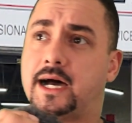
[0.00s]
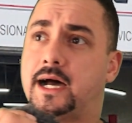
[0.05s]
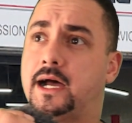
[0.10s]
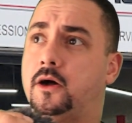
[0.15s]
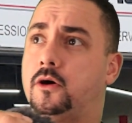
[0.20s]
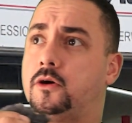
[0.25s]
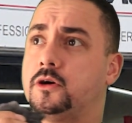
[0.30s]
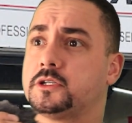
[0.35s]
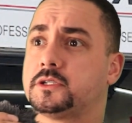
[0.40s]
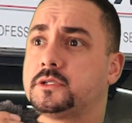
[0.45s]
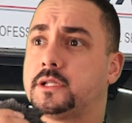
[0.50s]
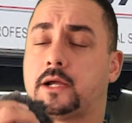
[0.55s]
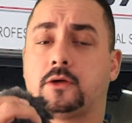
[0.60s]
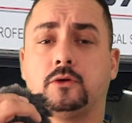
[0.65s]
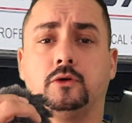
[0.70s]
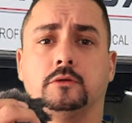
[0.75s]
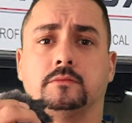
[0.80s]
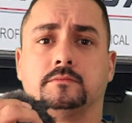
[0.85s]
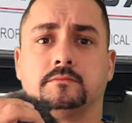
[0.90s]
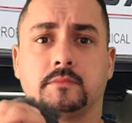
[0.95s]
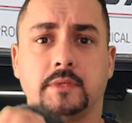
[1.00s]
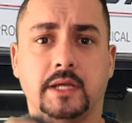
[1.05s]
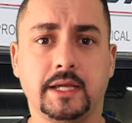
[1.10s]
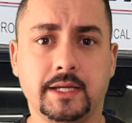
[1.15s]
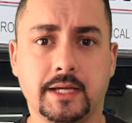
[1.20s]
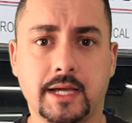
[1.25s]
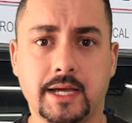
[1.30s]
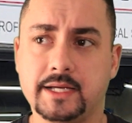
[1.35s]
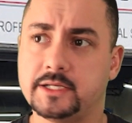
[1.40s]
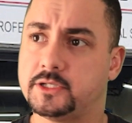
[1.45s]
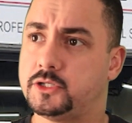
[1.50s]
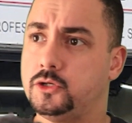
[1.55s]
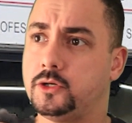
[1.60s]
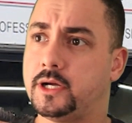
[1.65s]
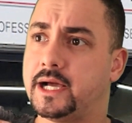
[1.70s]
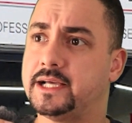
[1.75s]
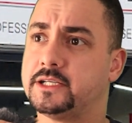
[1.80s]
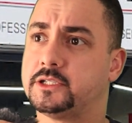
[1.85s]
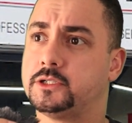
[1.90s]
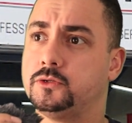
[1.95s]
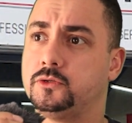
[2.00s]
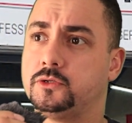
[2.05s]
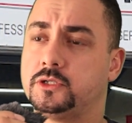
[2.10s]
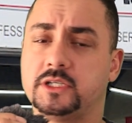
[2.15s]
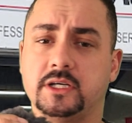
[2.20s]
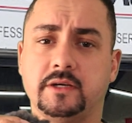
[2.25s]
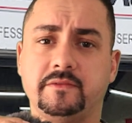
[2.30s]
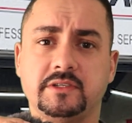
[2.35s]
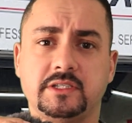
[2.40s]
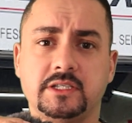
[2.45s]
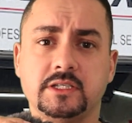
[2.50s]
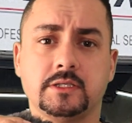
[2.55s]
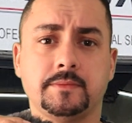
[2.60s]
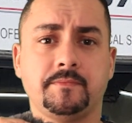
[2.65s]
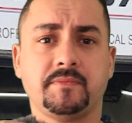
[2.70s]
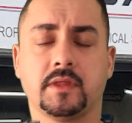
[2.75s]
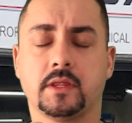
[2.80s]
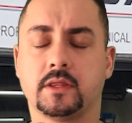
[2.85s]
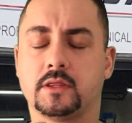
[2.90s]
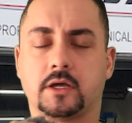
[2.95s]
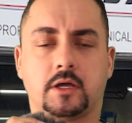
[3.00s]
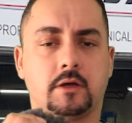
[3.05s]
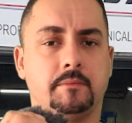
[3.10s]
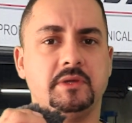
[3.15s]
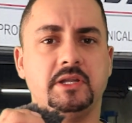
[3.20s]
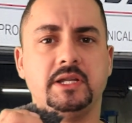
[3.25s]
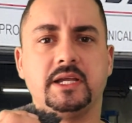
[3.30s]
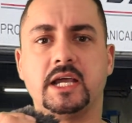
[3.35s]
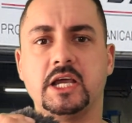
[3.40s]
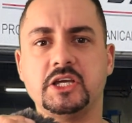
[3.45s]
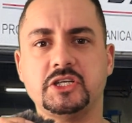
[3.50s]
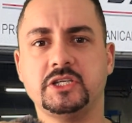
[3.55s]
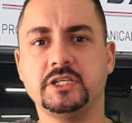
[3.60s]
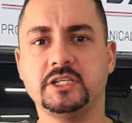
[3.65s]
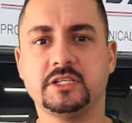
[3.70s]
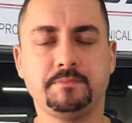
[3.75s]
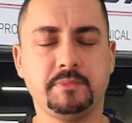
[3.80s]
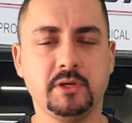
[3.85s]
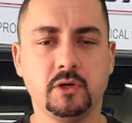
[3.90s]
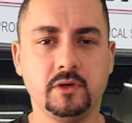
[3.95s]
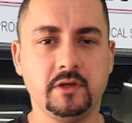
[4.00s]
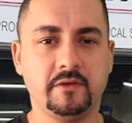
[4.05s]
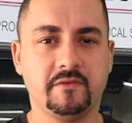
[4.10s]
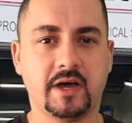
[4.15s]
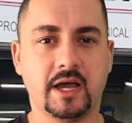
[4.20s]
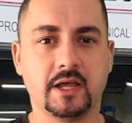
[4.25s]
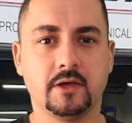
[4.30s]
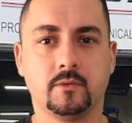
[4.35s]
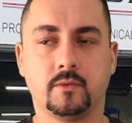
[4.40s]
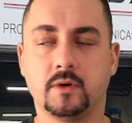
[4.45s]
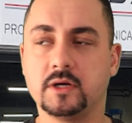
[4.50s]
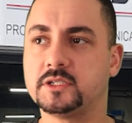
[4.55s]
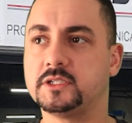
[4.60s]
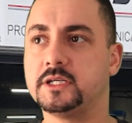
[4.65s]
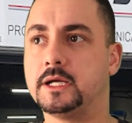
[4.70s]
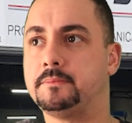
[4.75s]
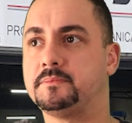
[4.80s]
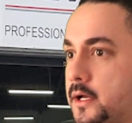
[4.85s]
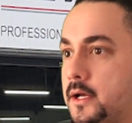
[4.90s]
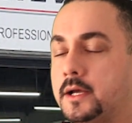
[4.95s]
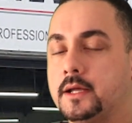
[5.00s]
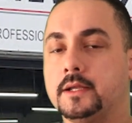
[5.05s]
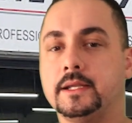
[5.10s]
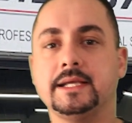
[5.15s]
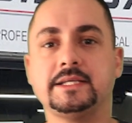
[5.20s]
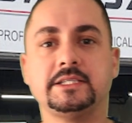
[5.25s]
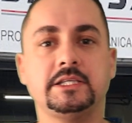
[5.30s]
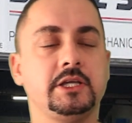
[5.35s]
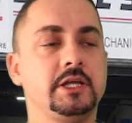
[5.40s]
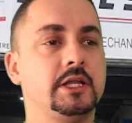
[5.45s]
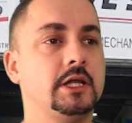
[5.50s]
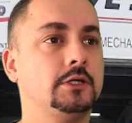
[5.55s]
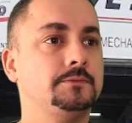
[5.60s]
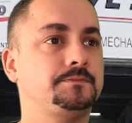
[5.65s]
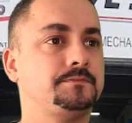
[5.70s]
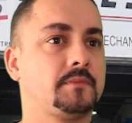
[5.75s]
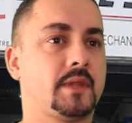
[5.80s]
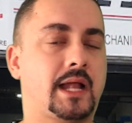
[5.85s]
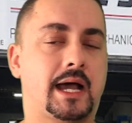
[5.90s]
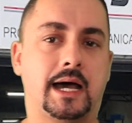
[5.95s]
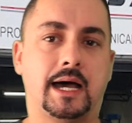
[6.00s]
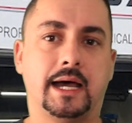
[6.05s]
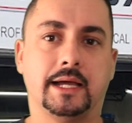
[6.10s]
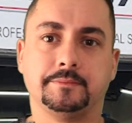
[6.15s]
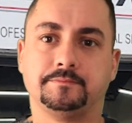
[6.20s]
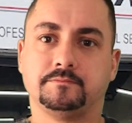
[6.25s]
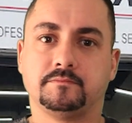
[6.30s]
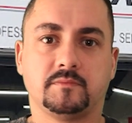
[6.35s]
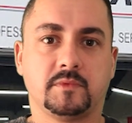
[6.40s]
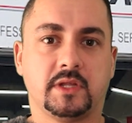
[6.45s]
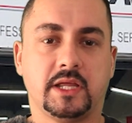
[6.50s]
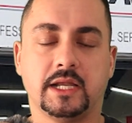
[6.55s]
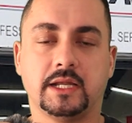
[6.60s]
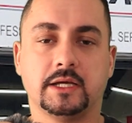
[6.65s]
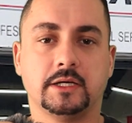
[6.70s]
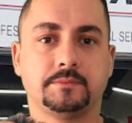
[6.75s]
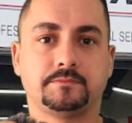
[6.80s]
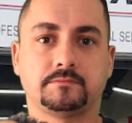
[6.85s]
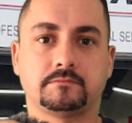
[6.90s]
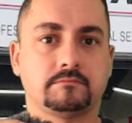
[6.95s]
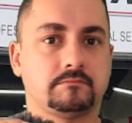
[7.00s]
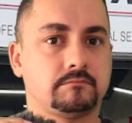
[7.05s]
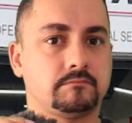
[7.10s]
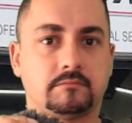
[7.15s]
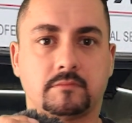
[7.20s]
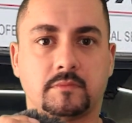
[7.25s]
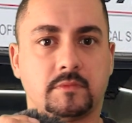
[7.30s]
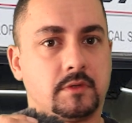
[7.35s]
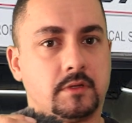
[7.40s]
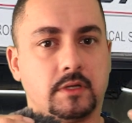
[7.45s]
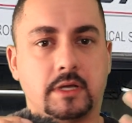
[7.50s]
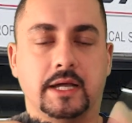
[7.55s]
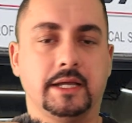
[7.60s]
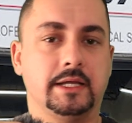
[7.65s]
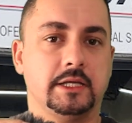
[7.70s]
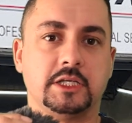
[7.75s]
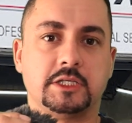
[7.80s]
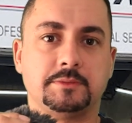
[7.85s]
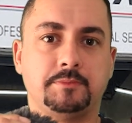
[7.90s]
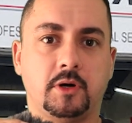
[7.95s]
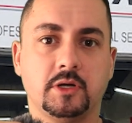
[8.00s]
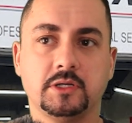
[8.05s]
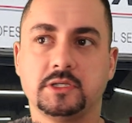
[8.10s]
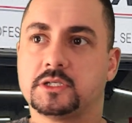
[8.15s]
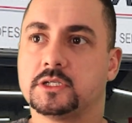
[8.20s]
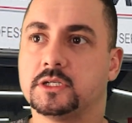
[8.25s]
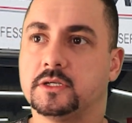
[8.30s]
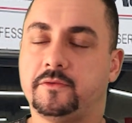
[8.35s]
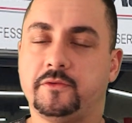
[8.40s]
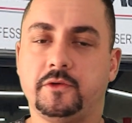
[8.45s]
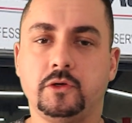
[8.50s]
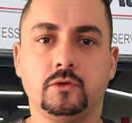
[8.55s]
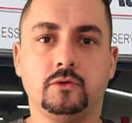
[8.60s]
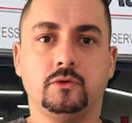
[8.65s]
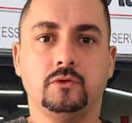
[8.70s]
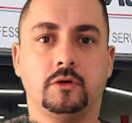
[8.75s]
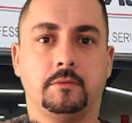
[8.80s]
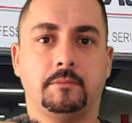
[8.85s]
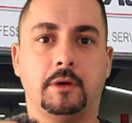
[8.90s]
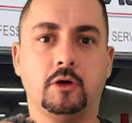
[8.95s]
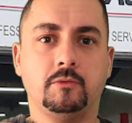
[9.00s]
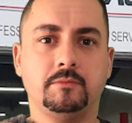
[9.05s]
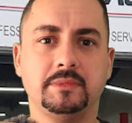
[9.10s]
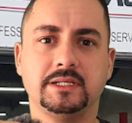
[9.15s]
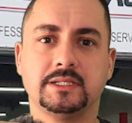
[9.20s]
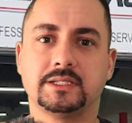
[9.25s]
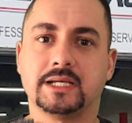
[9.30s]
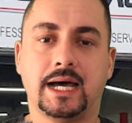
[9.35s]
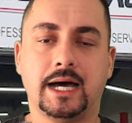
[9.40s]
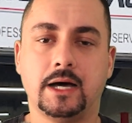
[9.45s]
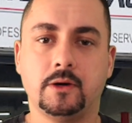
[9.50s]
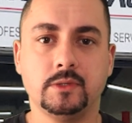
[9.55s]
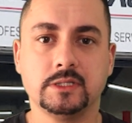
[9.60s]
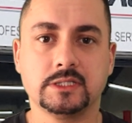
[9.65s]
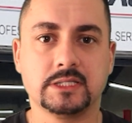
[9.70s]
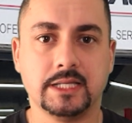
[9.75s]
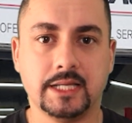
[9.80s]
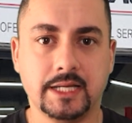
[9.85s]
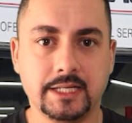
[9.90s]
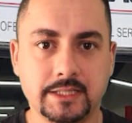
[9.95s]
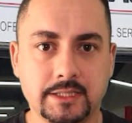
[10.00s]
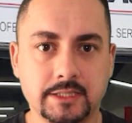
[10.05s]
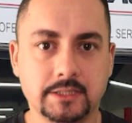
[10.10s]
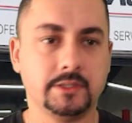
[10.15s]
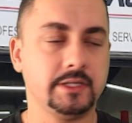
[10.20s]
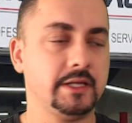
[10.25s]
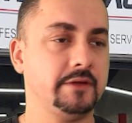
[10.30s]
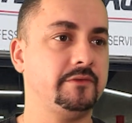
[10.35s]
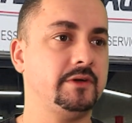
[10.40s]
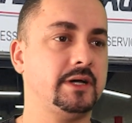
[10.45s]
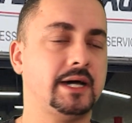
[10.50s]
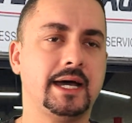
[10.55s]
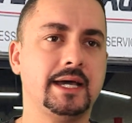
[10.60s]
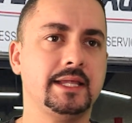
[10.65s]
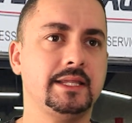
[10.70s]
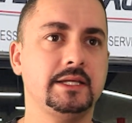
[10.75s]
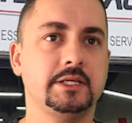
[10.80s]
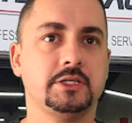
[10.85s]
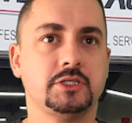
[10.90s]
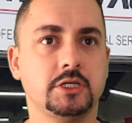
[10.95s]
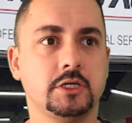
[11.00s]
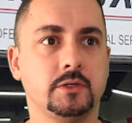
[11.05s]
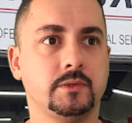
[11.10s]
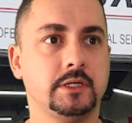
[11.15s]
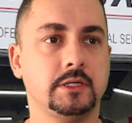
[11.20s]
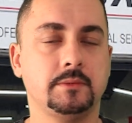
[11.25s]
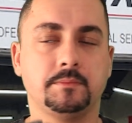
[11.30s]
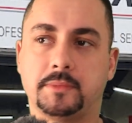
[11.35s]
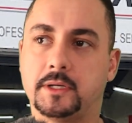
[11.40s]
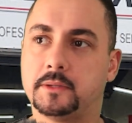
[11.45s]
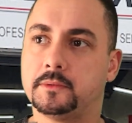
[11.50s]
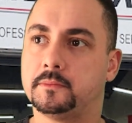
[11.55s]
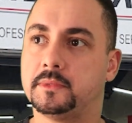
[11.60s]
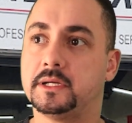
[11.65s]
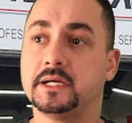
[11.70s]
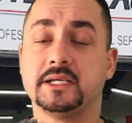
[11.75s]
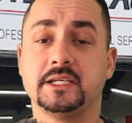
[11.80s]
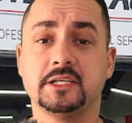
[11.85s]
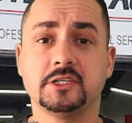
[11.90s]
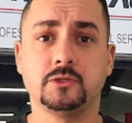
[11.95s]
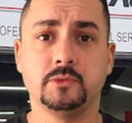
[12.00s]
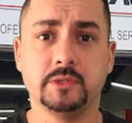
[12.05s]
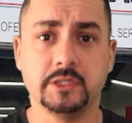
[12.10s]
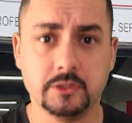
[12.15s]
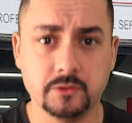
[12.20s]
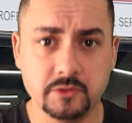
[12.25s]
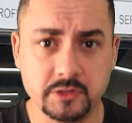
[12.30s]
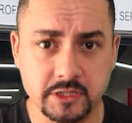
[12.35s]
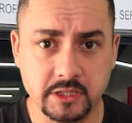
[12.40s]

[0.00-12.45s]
I asked like, cool, hey guys, do you guys do services? The communication is purely via WhatsApp. Next thing you know, I get a a response a few moments, hours later, whatever. Hi there, Sherwin, blah, blah, blah. Yes, we do